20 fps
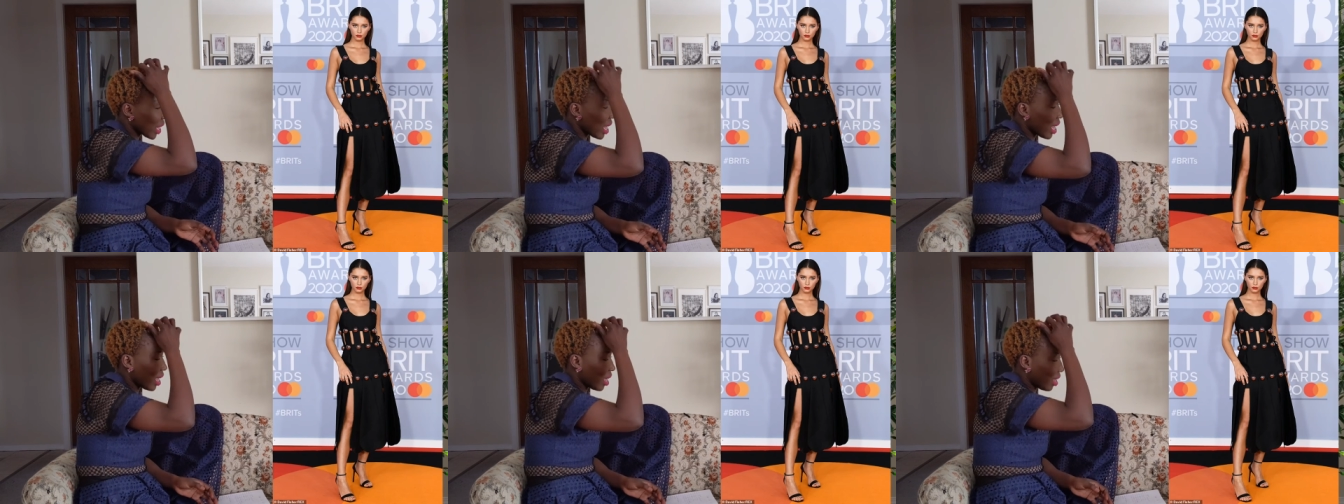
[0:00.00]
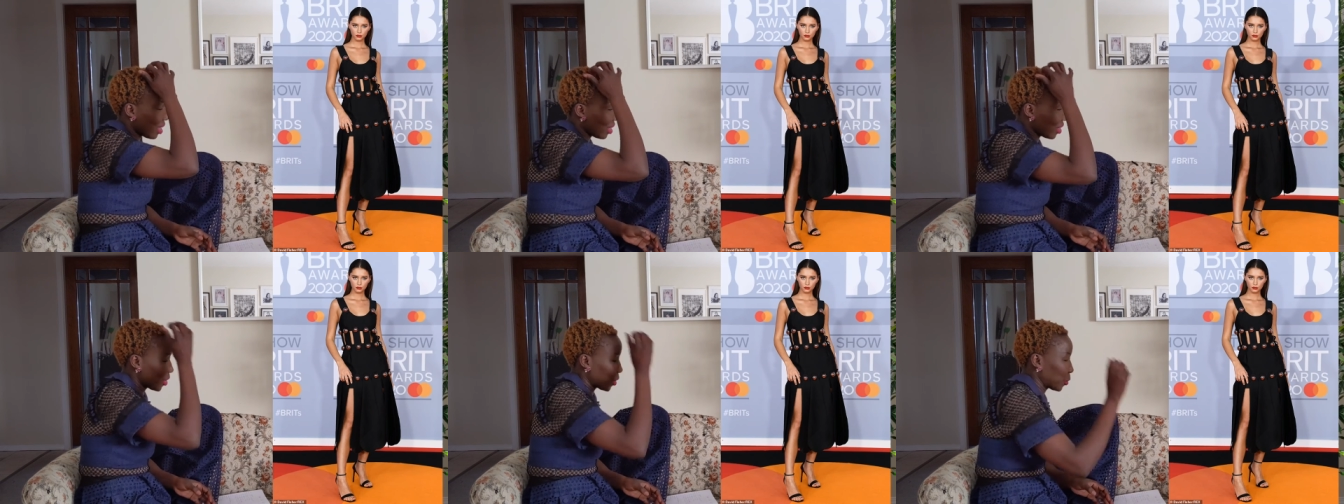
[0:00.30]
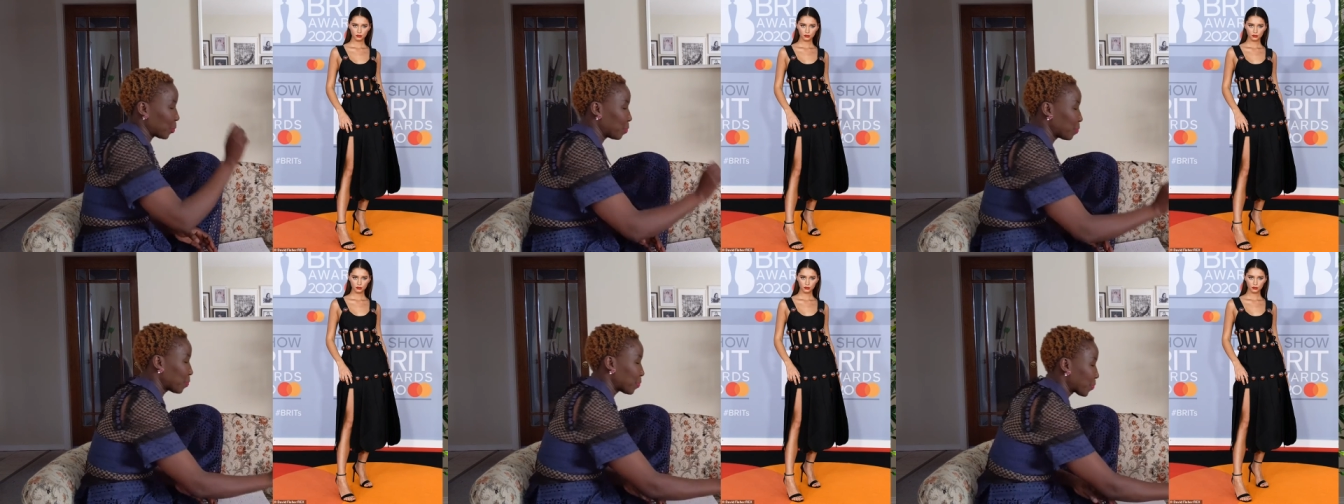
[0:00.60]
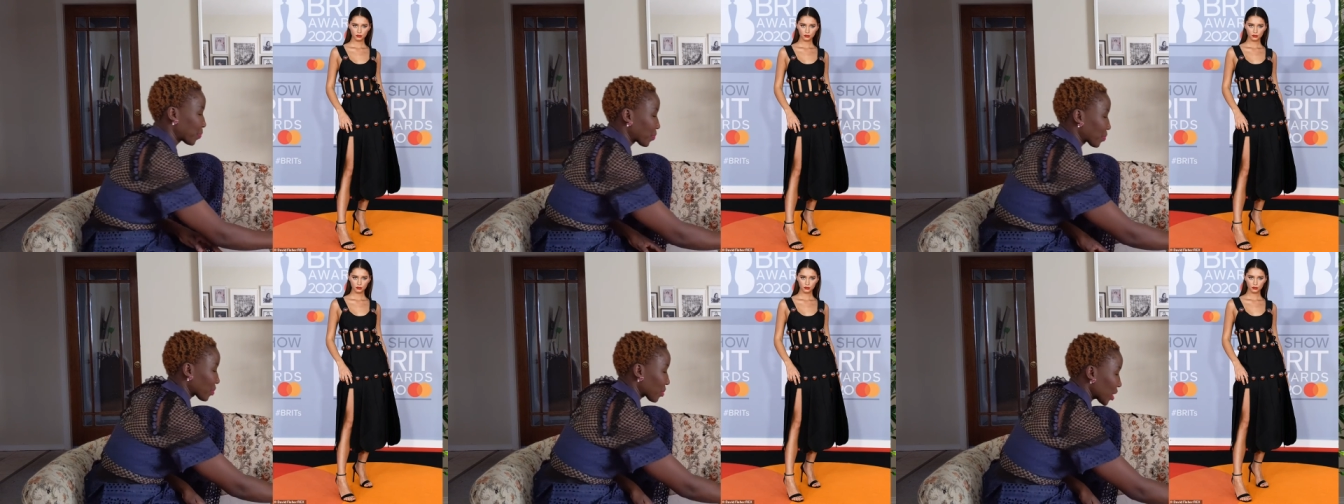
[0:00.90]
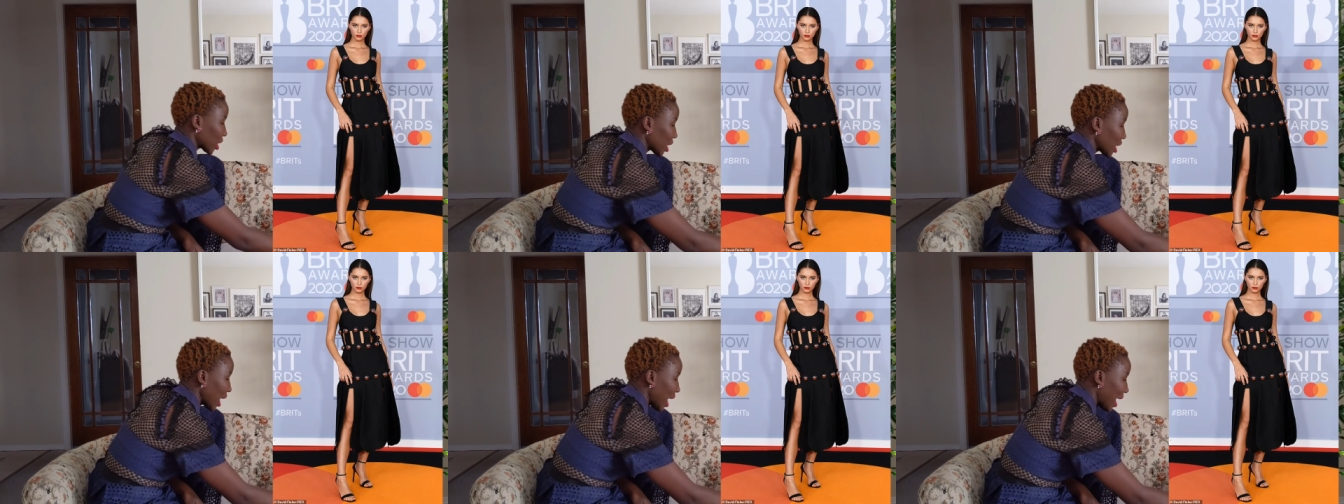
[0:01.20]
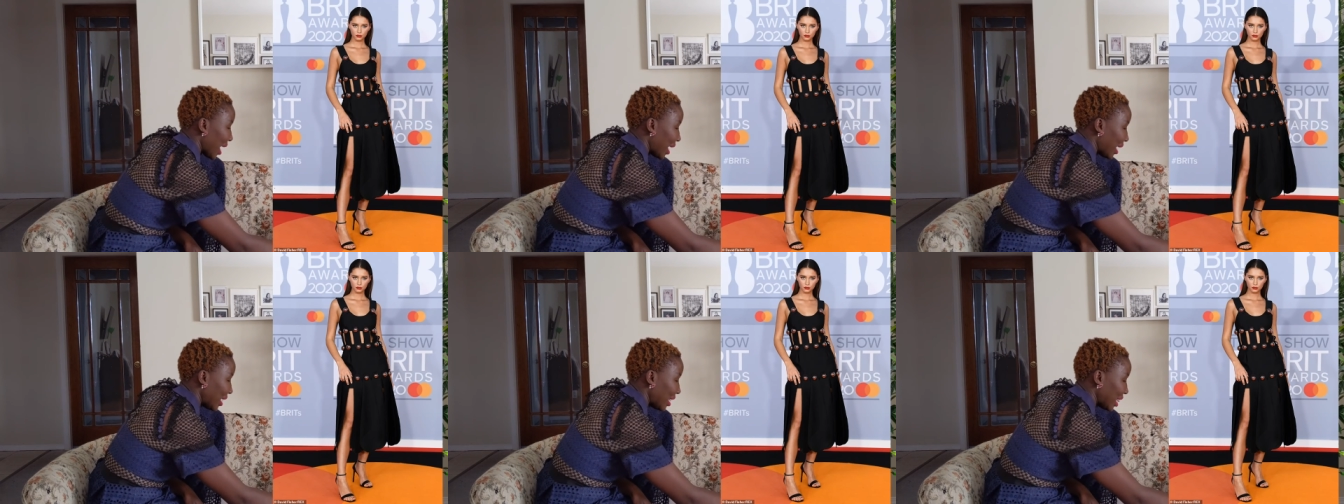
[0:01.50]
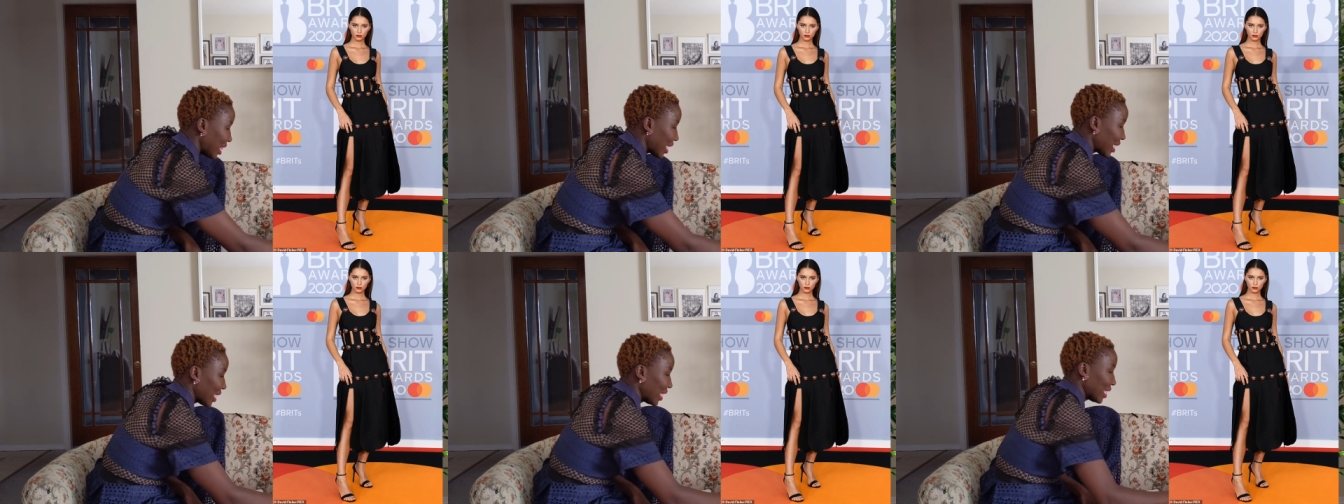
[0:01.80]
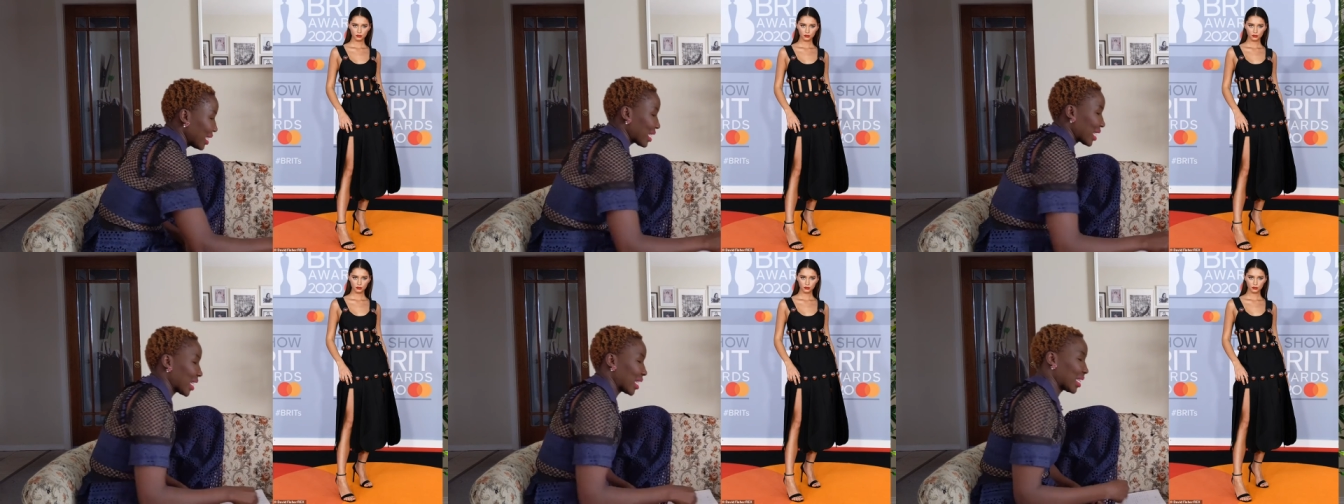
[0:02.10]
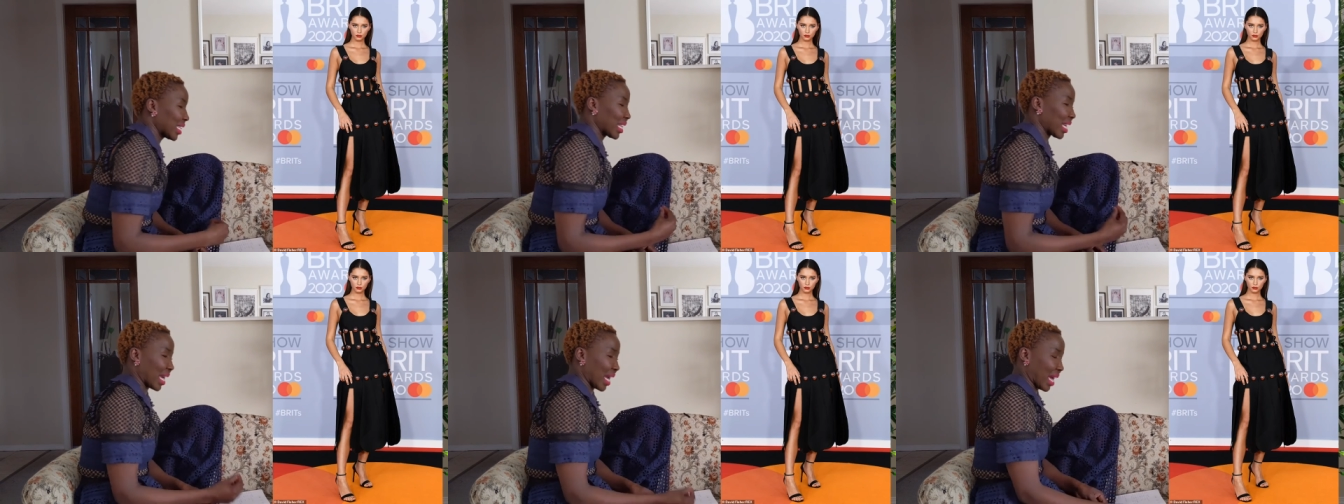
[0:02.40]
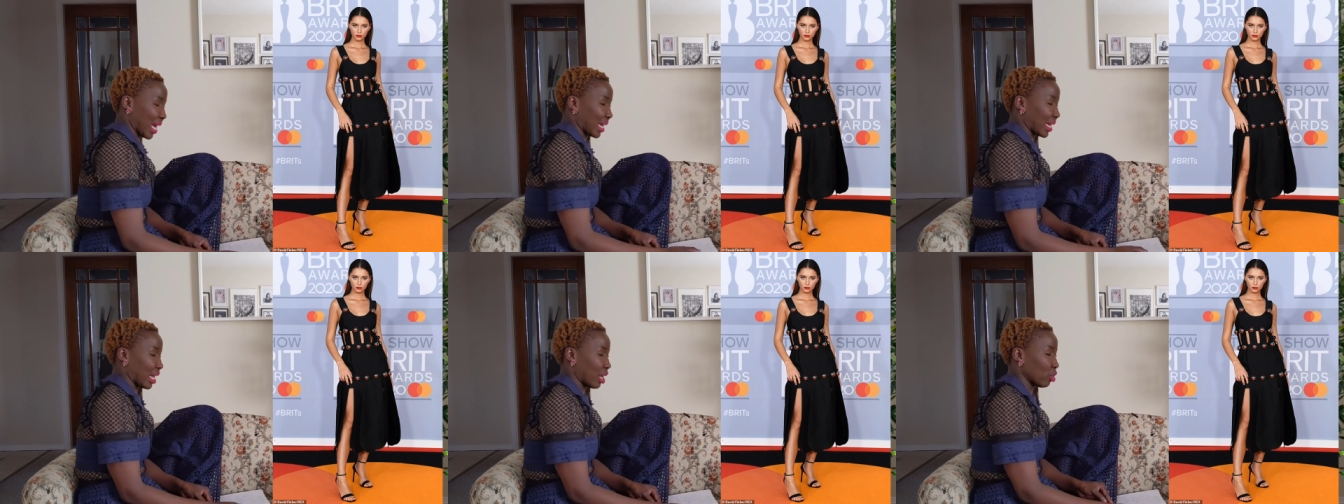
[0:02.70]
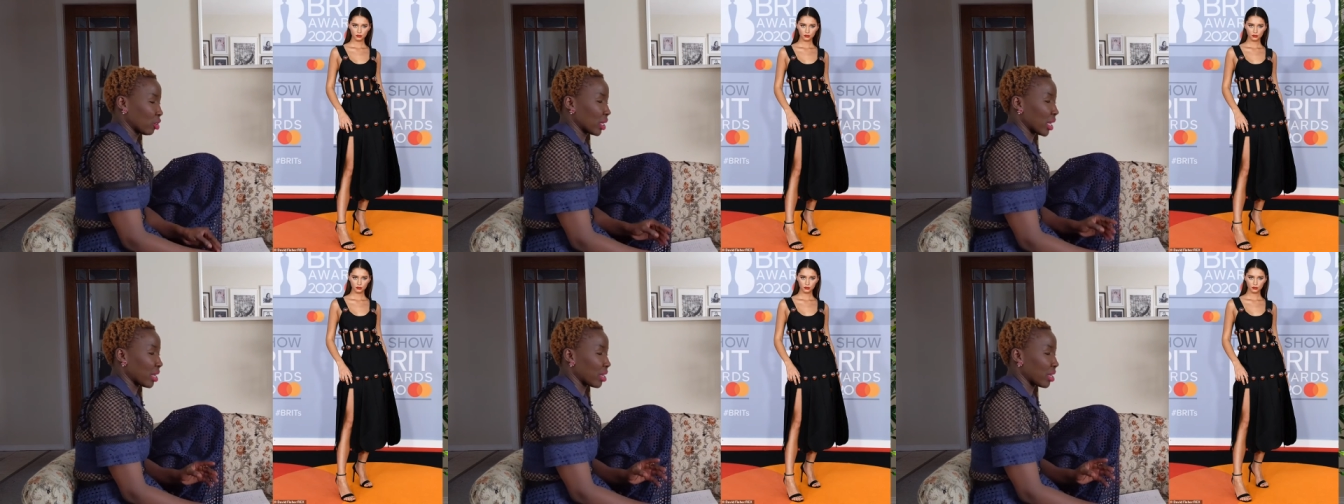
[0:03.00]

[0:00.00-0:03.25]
I like the cutout.